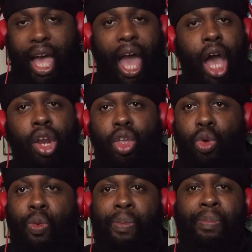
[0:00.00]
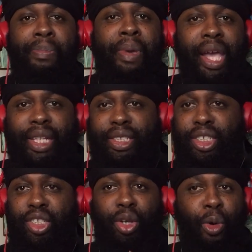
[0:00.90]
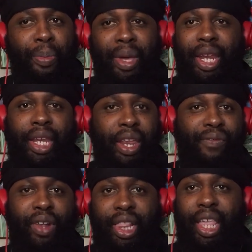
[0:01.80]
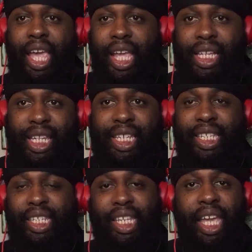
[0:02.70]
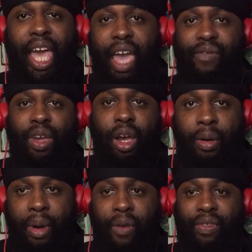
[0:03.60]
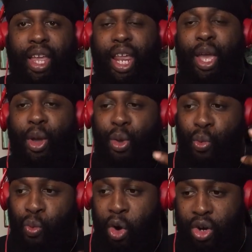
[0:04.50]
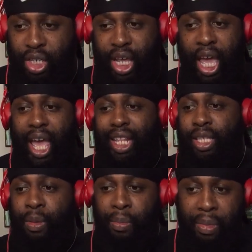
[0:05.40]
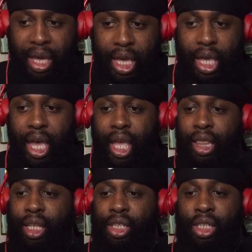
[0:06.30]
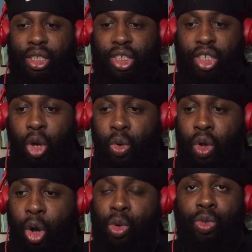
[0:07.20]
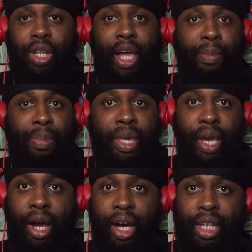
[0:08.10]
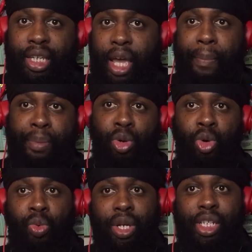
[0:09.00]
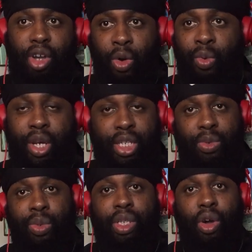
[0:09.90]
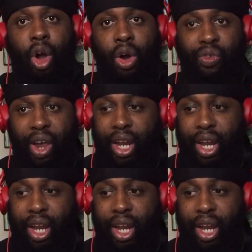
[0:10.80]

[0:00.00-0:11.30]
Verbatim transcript: how do you mix so many different things and still have it come off that it works? To me, the show goes like beyond Deadpool when it's with its R